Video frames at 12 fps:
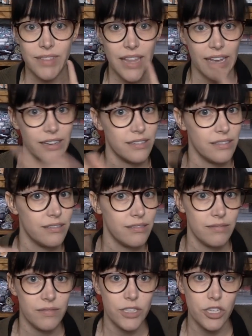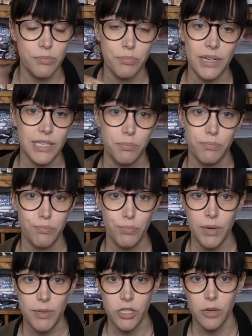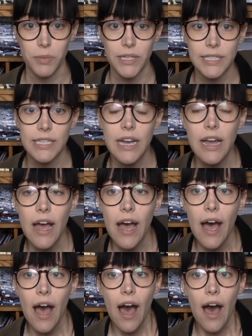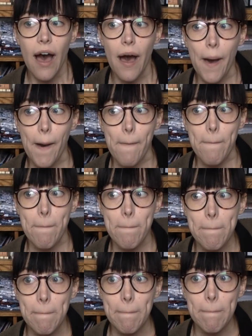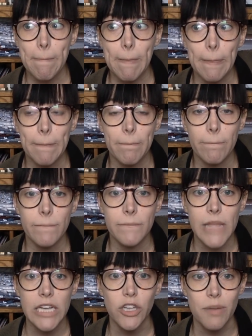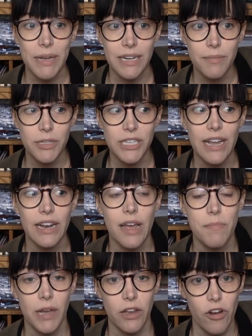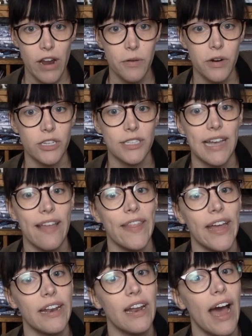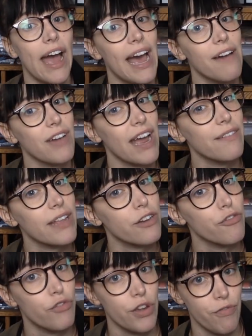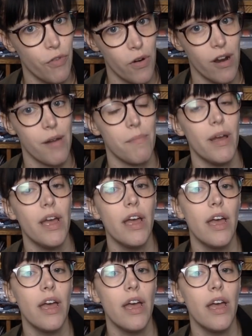Then it's pretty much hopeless. So I pick number 10, I pick a gray horse, and then I have kind of like a free form.